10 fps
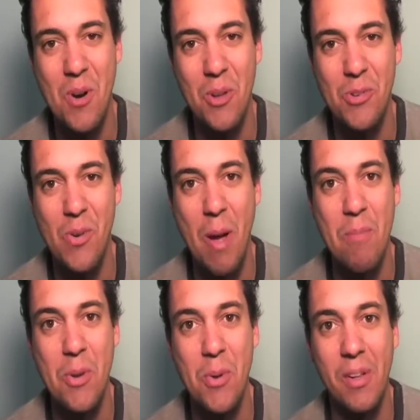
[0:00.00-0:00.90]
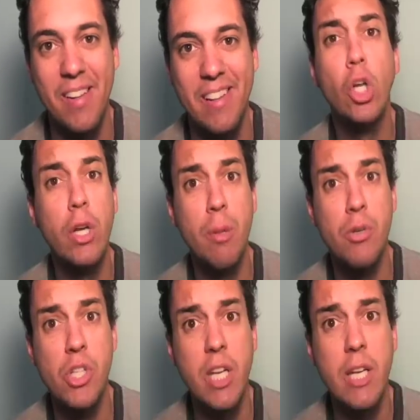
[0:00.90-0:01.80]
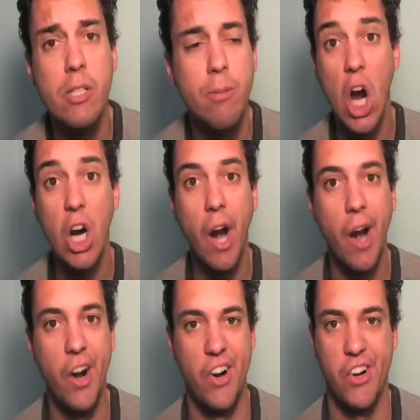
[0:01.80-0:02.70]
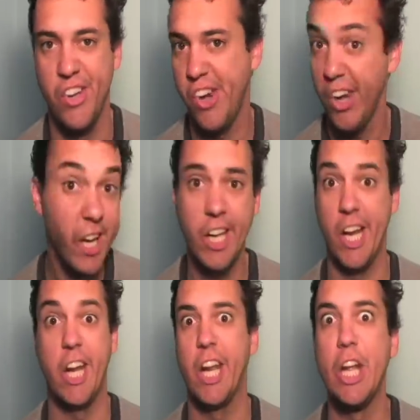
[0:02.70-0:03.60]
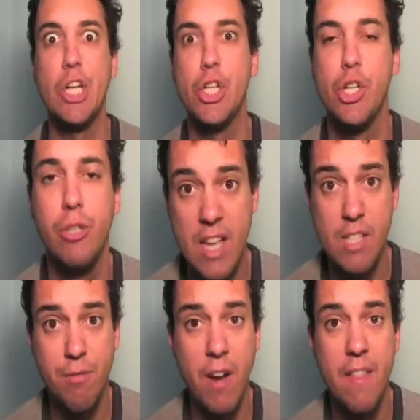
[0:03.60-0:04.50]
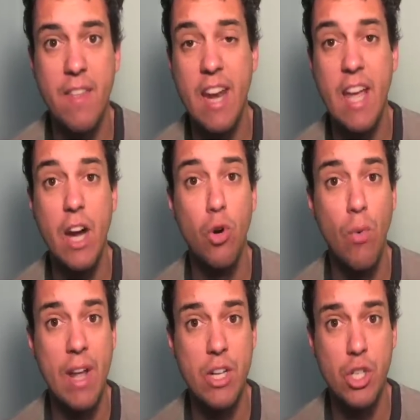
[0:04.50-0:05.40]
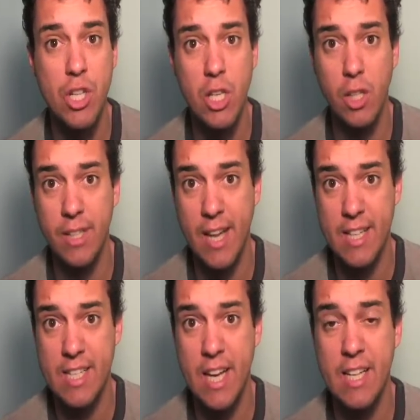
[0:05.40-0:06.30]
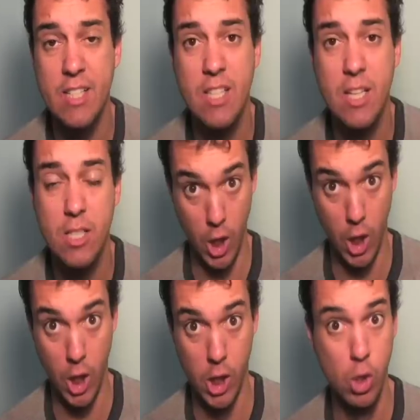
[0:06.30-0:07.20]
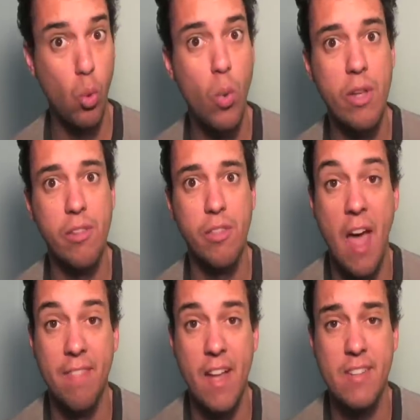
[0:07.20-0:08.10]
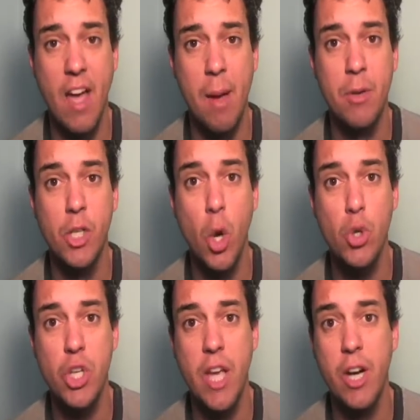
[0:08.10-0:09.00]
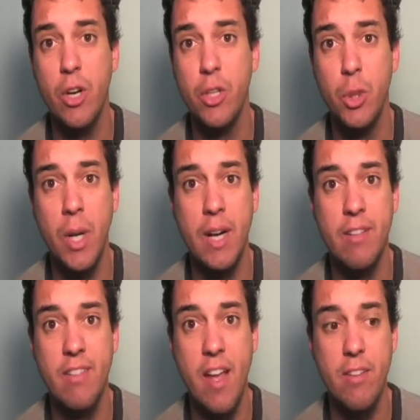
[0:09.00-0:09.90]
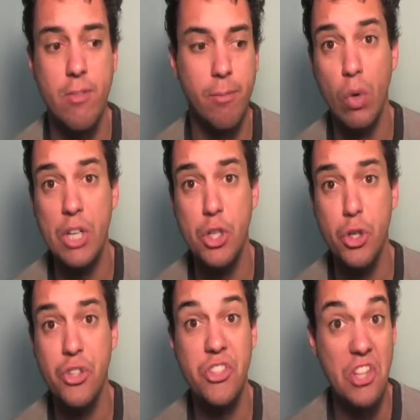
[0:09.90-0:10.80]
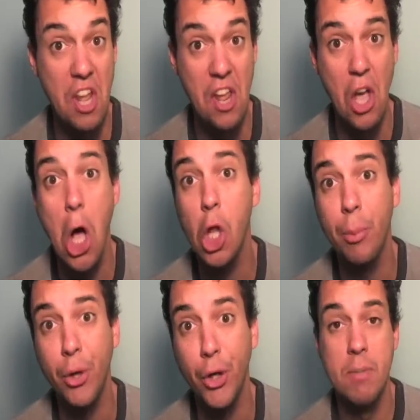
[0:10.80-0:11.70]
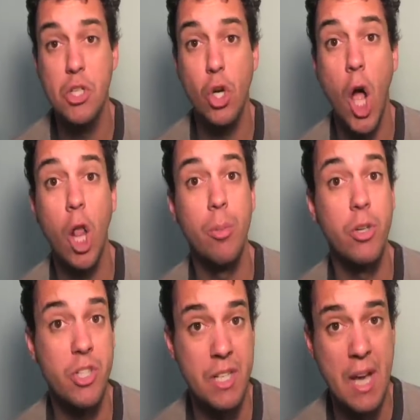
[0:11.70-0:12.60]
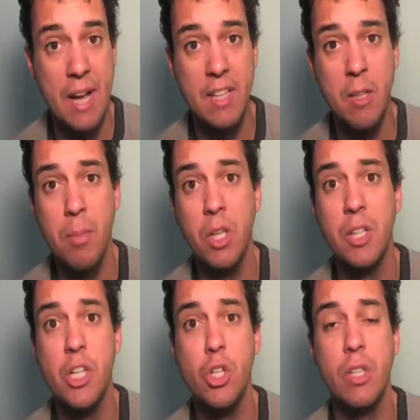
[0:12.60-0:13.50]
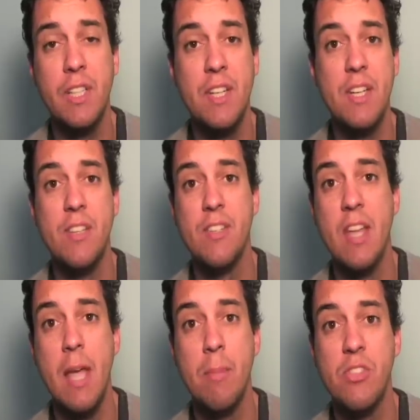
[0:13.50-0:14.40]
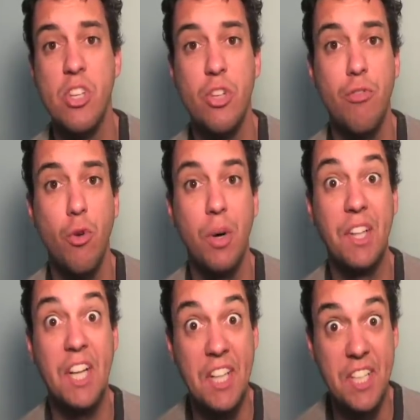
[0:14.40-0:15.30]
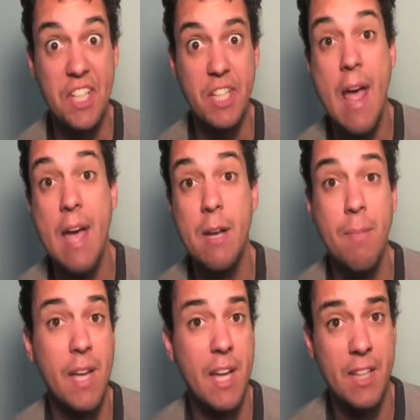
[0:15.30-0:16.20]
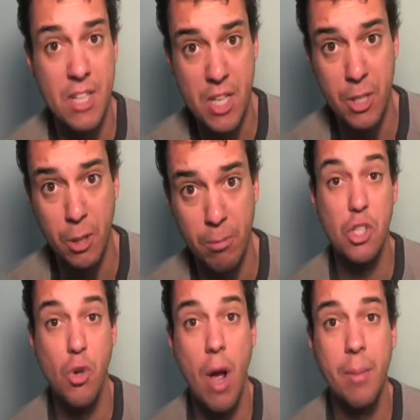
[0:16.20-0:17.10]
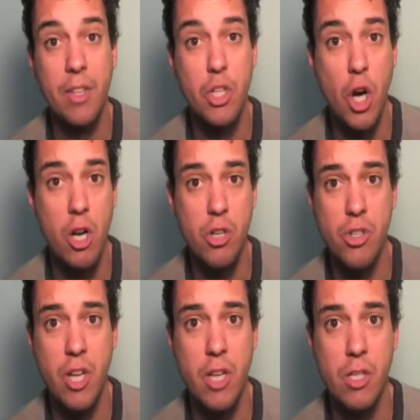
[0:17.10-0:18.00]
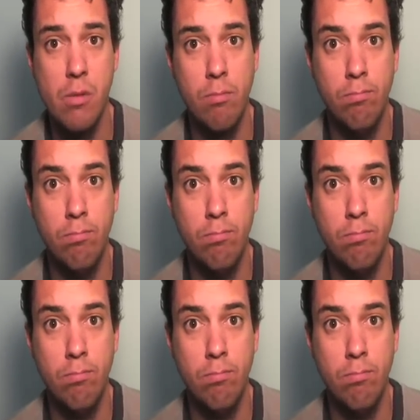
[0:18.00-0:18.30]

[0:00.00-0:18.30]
world tribunal. During the proceedings, Karadzic testified that he had an arranged deal in 1996. With, at that time, negotiator in the United States, Richard C. Holbrooke. Mr. Holbrooke denied that the middle initial in his name stood for cunt and making the deal, describing the charges as